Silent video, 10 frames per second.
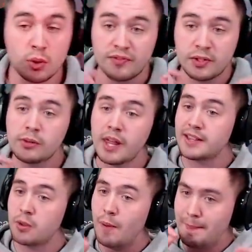if you like
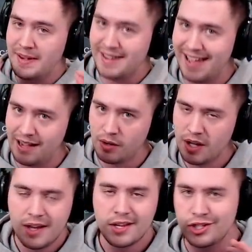the weapon now,
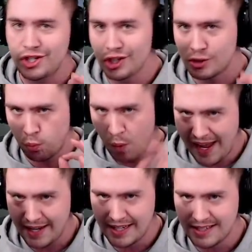just
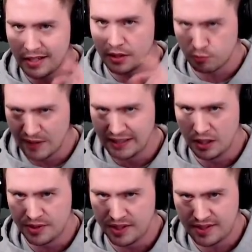wait until it
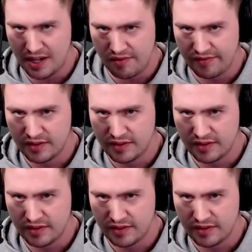reloads itself.